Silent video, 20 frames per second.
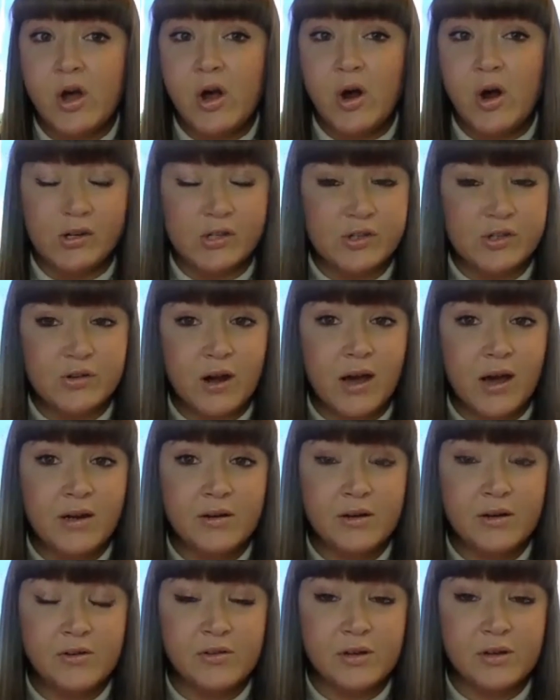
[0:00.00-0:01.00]
or try to
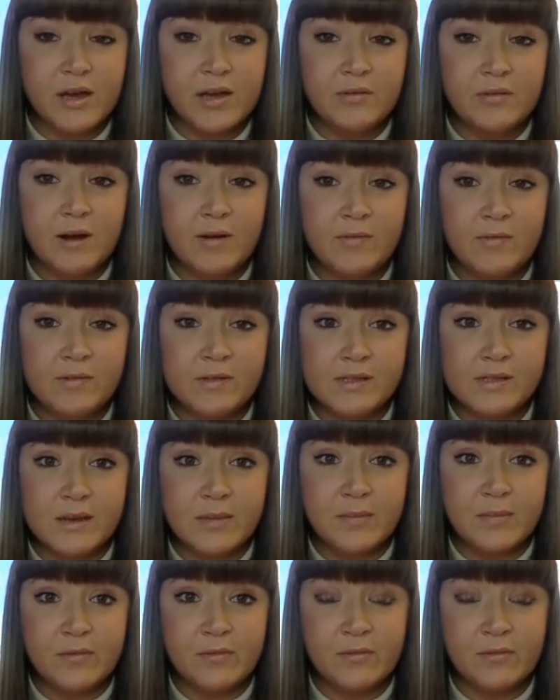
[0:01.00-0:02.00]
create a reference
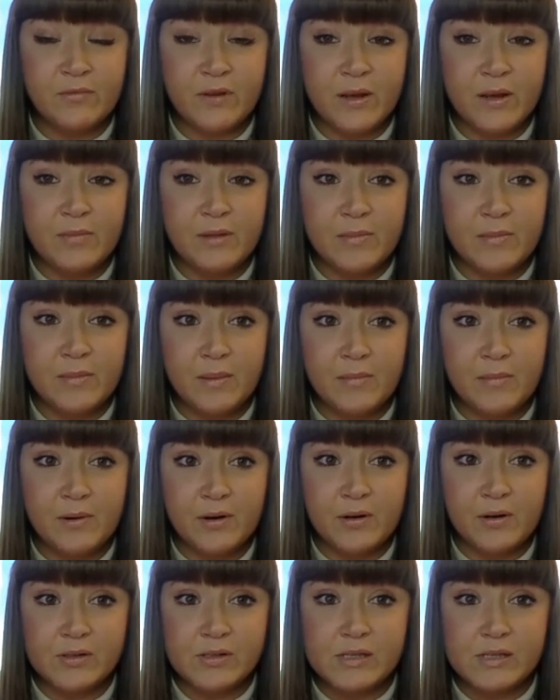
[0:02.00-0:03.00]
sample from family
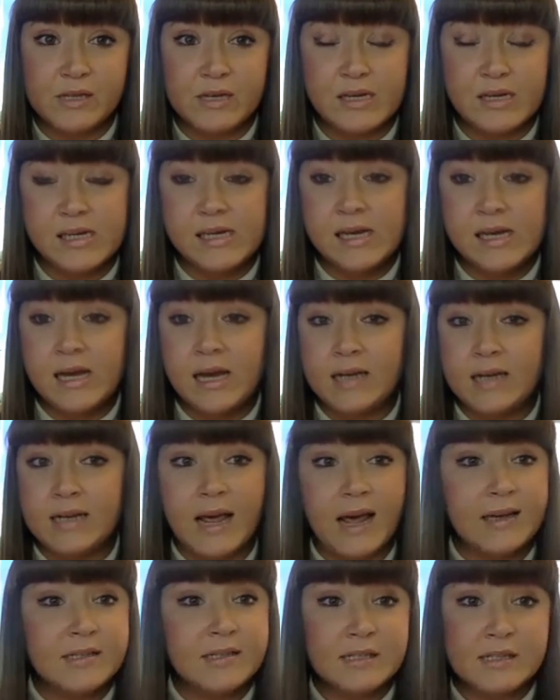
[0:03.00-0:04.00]
members.
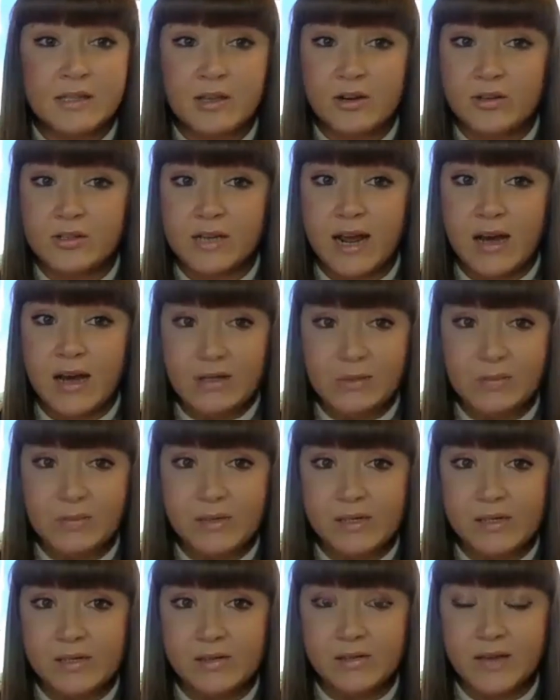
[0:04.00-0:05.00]
Next, there's a House
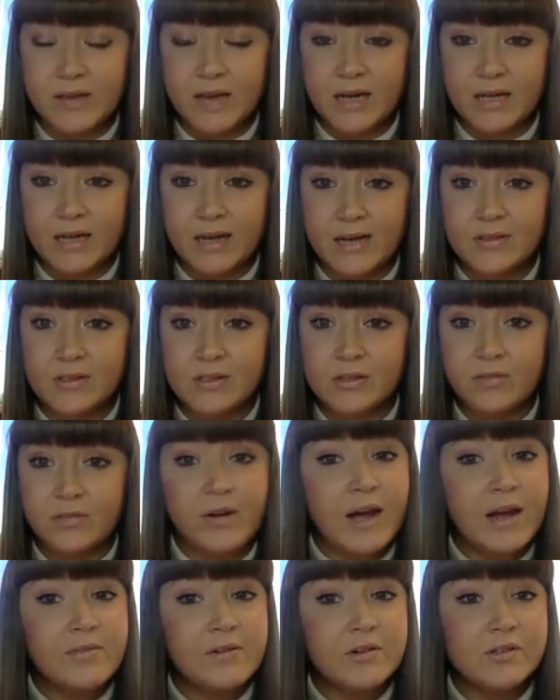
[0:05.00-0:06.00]
bill that allows
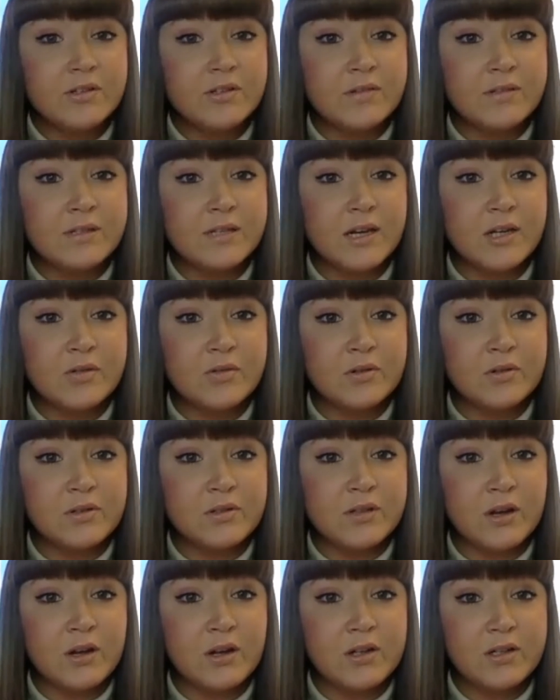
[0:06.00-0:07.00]
survivors of sexual
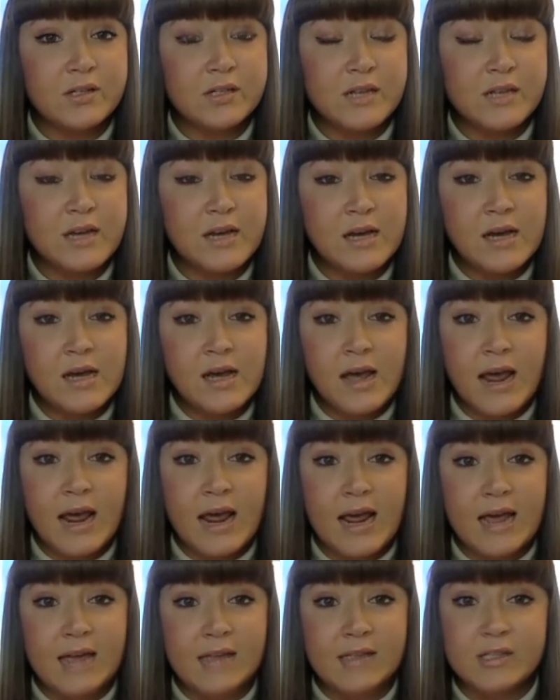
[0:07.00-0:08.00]
assault
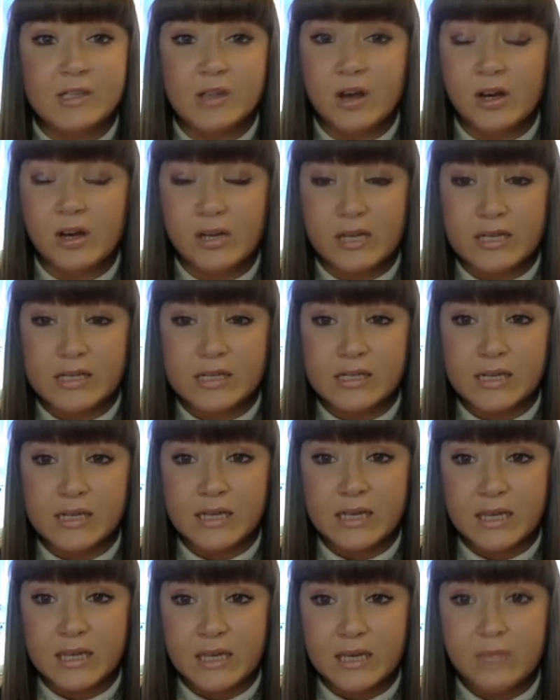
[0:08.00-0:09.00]
and stalking to
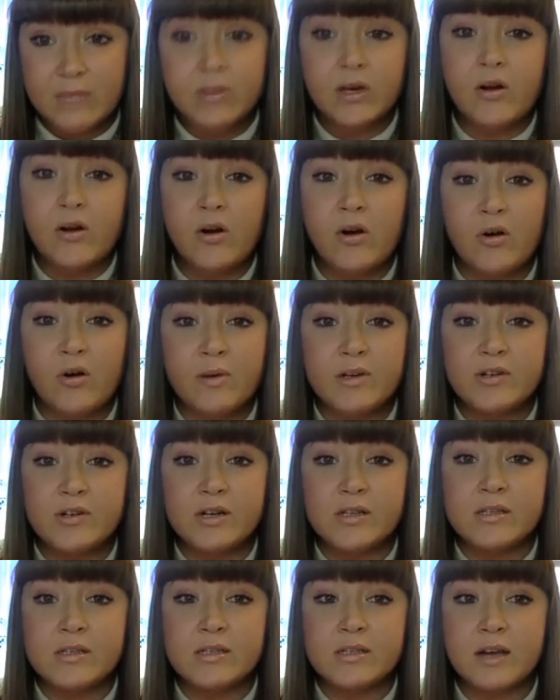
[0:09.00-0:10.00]
keep their home
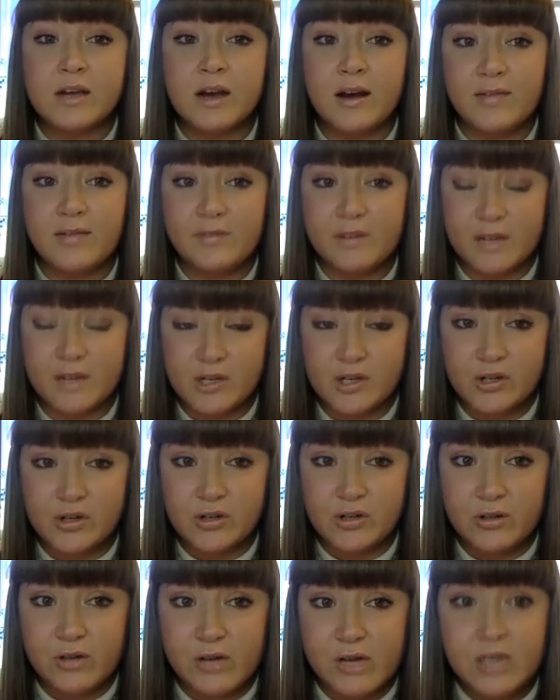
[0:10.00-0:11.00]
addresses
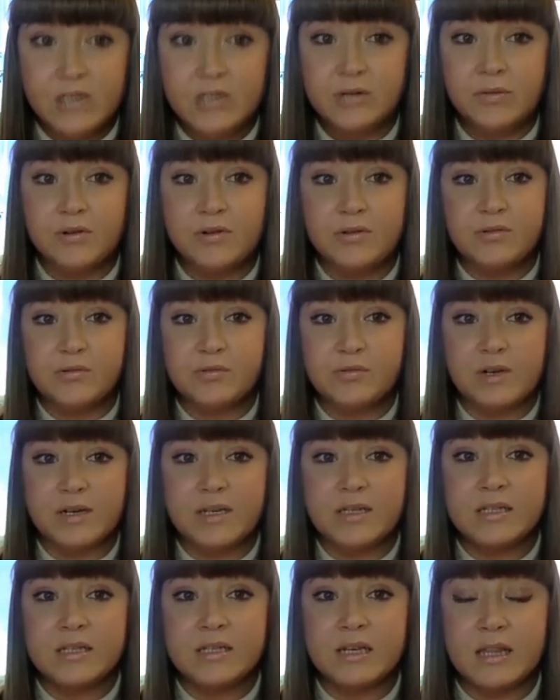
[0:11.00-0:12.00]
confidential to reduce
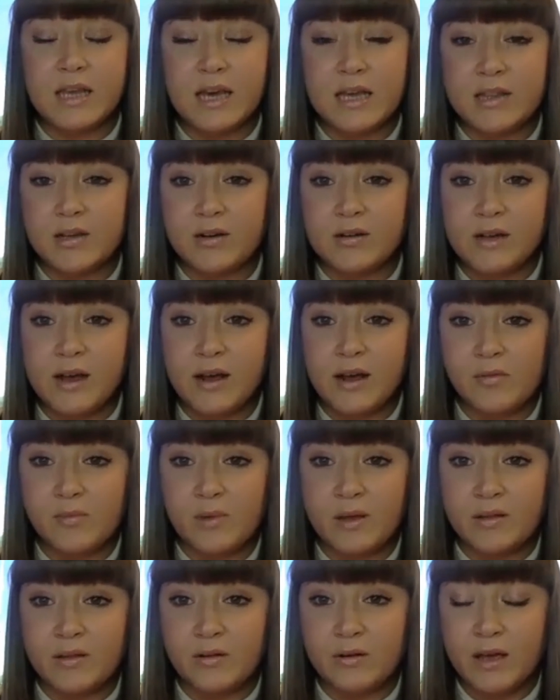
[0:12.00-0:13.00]
risk that their attacker
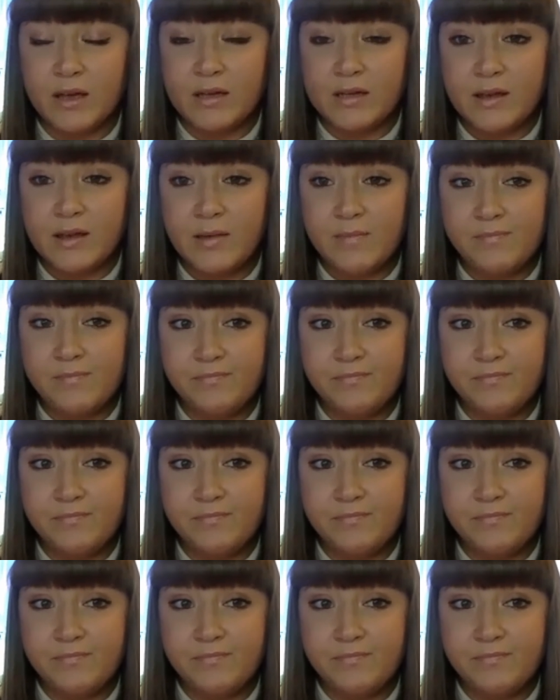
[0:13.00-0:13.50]
may locate them.